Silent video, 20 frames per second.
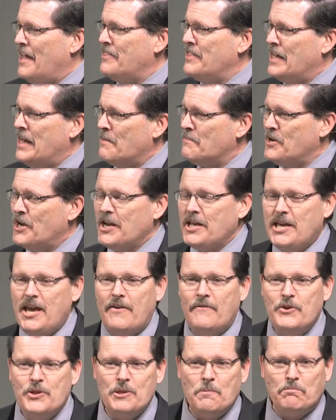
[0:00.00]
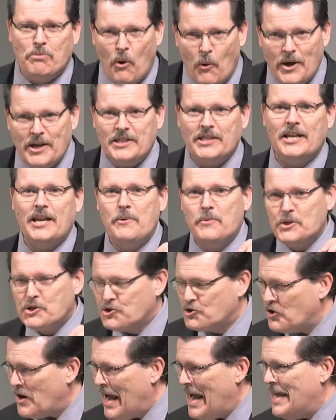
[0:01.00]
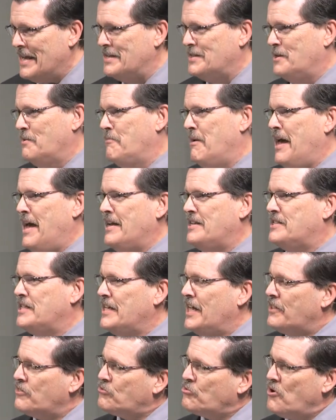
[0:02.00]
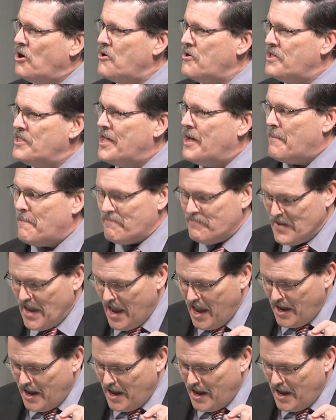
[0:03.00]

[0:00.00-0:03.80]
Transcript: and then I'm going to give you the point that he was trying to make to get through to them.